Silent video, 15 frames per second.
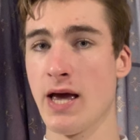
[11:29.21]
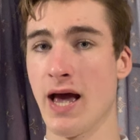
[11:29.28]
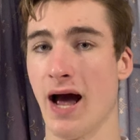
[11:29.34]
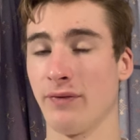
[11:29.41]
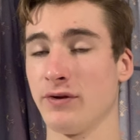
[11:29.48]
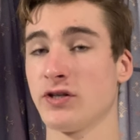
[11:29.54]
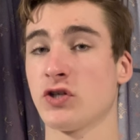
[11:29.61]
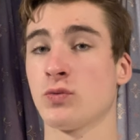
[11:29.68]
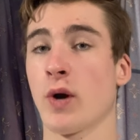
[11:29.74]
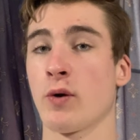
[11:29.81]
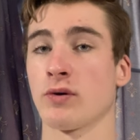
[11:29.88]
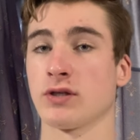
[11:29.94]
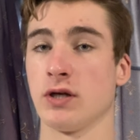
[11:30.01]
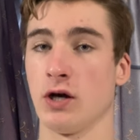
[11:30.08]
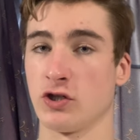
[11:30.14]
And this is where
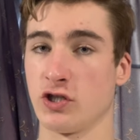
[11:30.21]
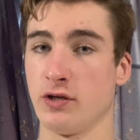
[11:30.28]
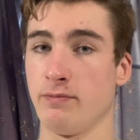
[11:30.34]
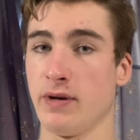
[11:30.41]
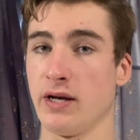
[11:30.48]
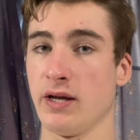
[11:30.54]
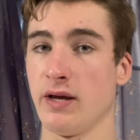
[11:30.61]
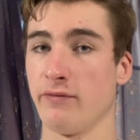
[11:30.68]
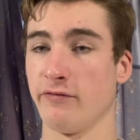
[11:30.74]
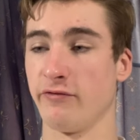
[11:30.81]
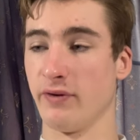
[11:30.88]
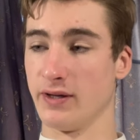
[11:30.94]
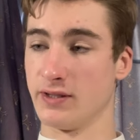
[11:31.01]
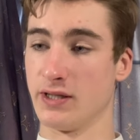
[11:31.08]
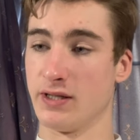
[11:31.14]
it's largely been
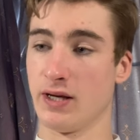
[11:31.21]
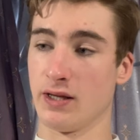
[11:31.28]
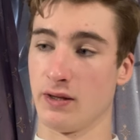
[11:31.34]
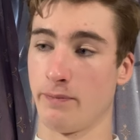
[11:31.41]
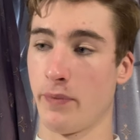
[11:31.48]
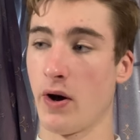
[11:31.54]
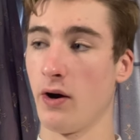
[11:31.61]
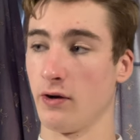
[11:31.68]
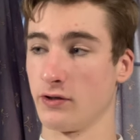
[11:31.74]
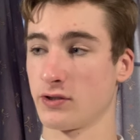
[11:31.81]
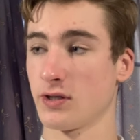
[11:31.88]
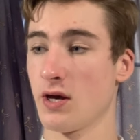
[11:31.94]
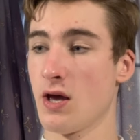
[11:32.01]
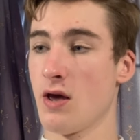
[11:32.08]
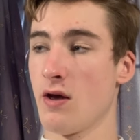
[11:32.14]
inflated in the past.